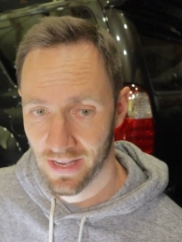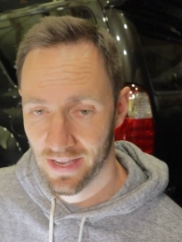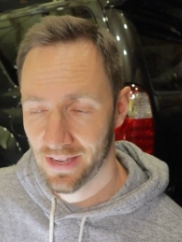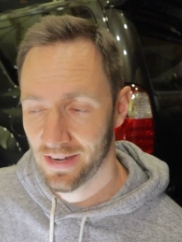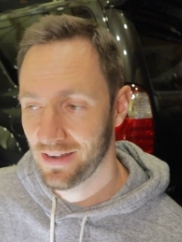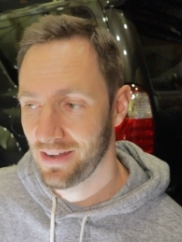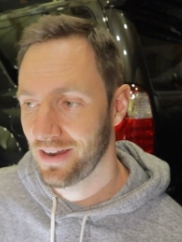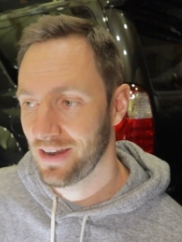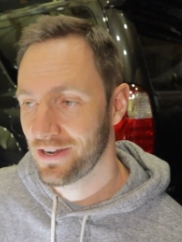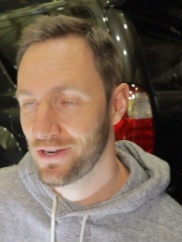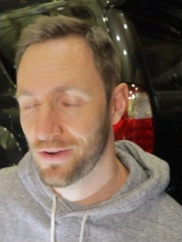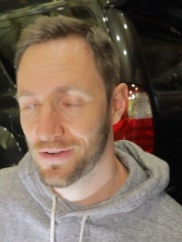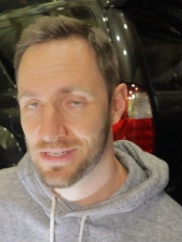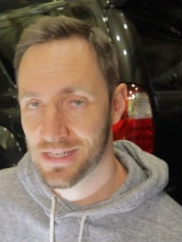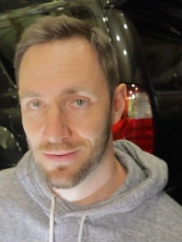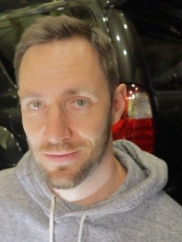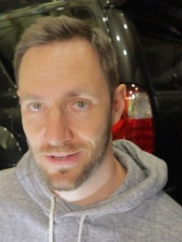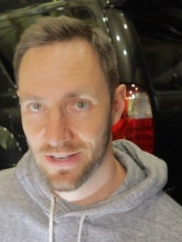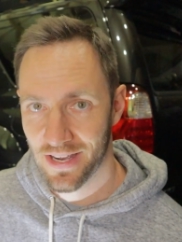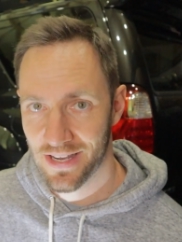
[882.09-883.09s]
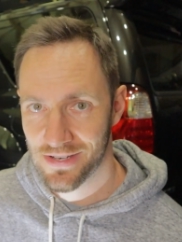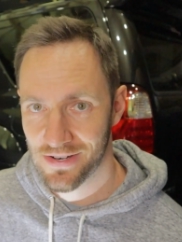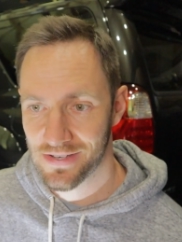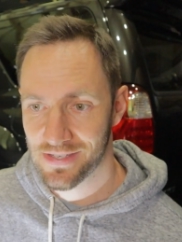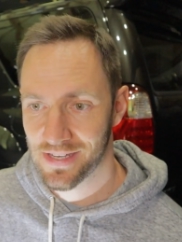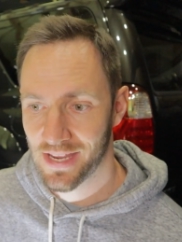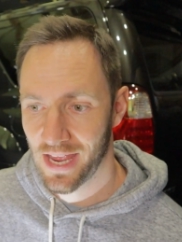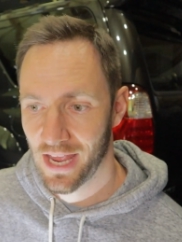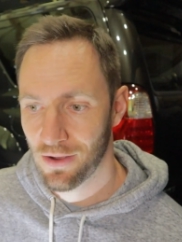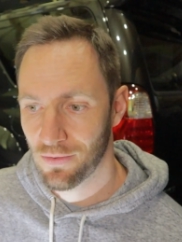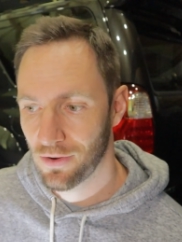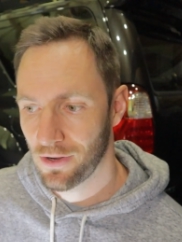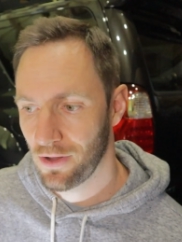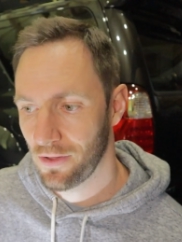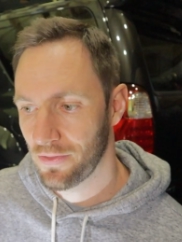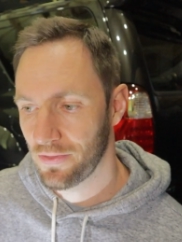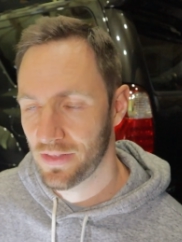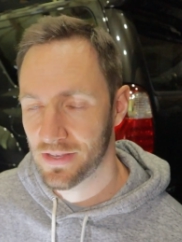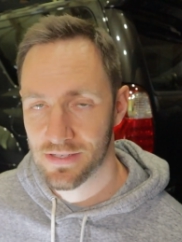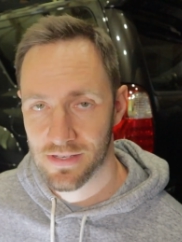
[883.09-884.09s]
And I know some of you guys are saying,
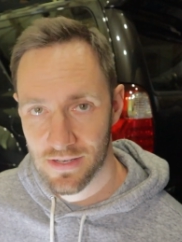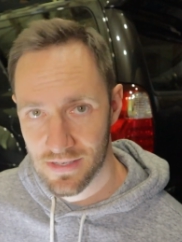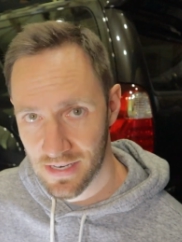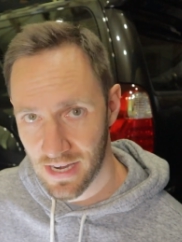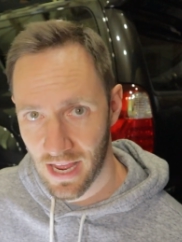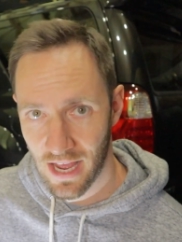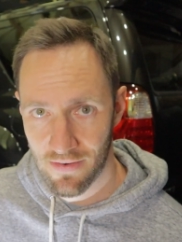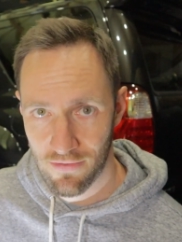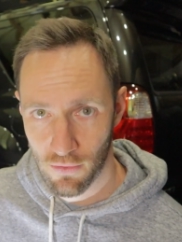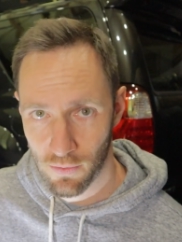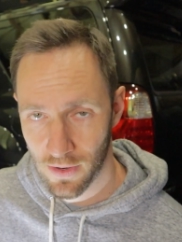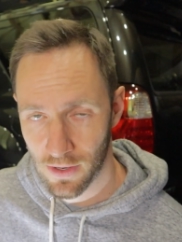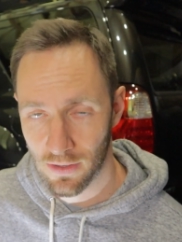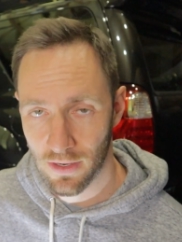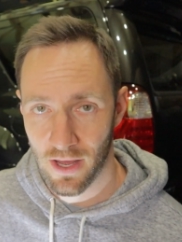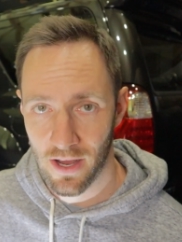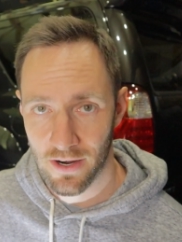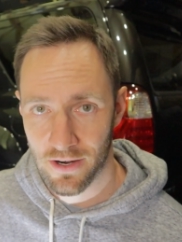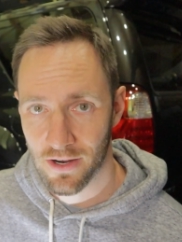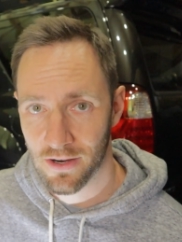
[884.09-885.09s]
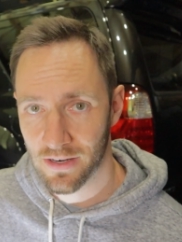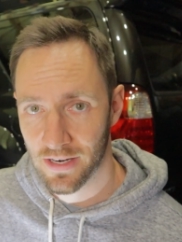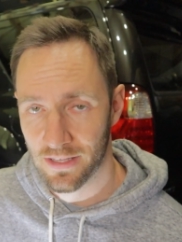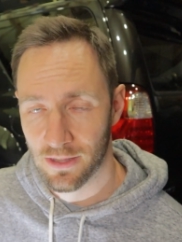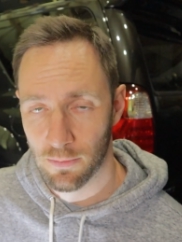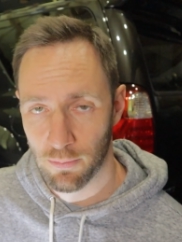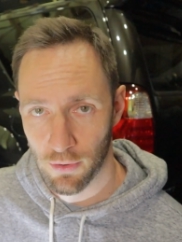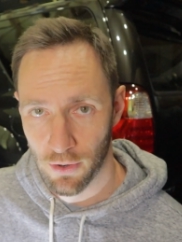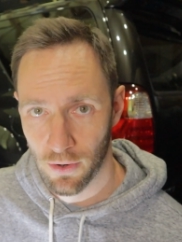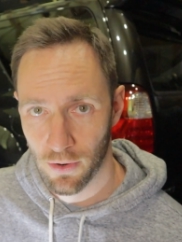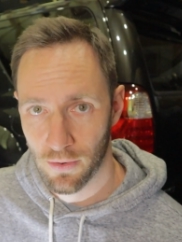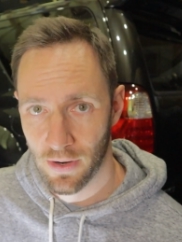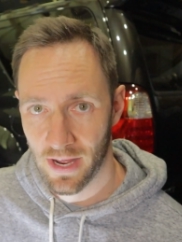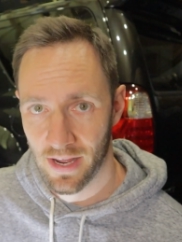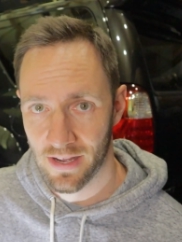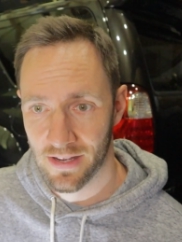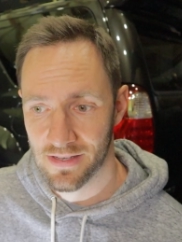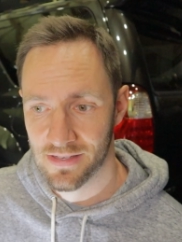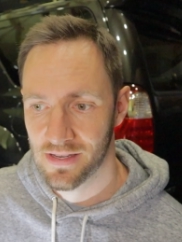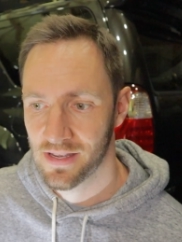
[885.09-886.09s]
well, this doesn't have a rear locker like the Pro
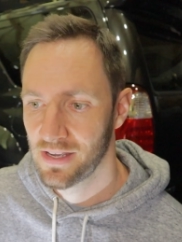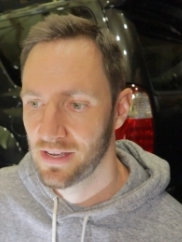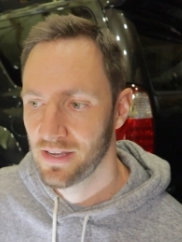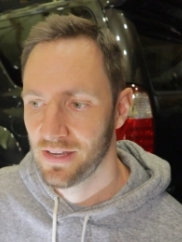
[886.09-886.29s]
has.